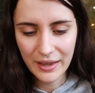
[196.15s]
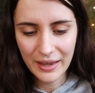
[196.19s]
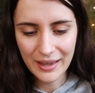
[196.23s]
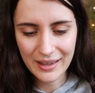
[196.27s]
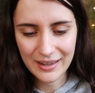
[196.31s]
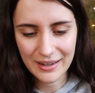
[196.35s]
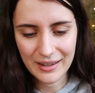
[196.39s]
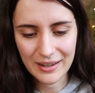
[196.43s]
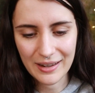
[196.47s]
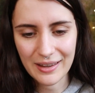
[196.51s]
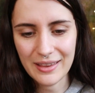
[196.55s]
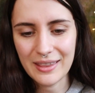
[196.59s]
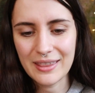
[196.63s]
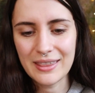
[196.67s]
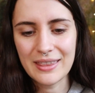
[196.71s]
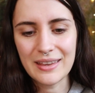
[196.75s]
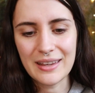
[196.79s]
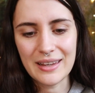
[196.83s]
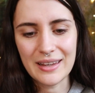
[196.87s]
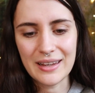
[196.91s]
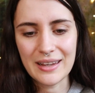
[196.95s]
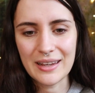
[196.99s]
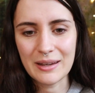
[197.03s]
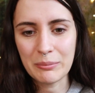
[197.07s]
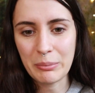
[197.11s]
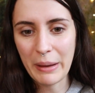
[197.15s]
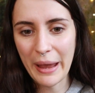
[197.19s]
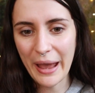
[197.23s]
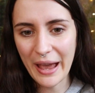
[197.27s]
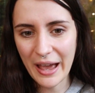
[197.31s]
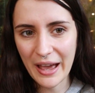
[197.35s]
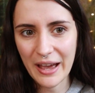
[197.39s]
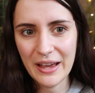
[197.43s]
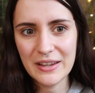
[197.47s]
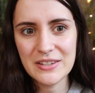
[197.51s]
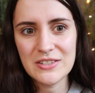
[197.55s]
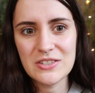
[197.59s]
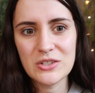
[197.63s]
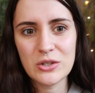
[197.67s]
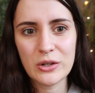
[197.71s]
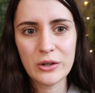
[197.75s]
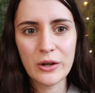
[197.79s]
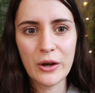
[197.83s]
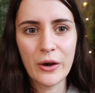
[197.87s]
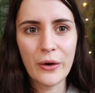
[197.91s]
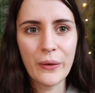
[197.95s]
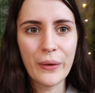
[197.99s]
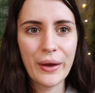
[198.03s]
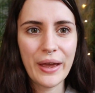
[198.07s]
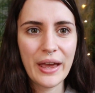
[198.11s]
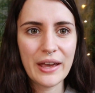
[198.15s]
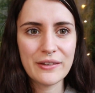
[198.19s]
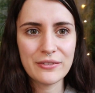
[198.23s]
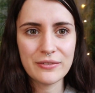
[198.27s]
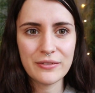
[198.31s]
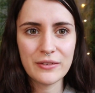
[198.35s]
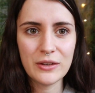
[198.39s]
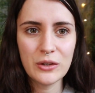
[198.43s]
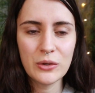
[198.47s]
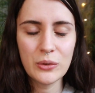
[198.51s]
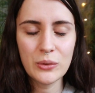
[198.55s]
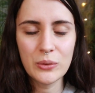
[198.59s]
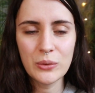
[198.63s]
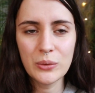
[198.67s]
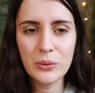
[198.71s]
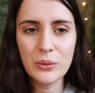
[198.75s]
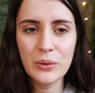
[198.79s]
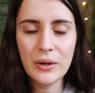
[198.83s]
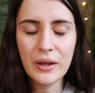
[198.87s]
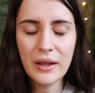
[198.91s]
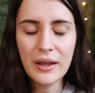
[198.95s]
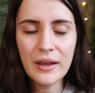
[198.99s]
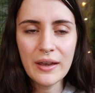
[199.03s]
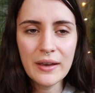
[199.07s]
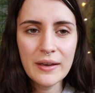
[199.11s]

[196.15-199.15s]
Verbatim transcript: in the past, you know, if you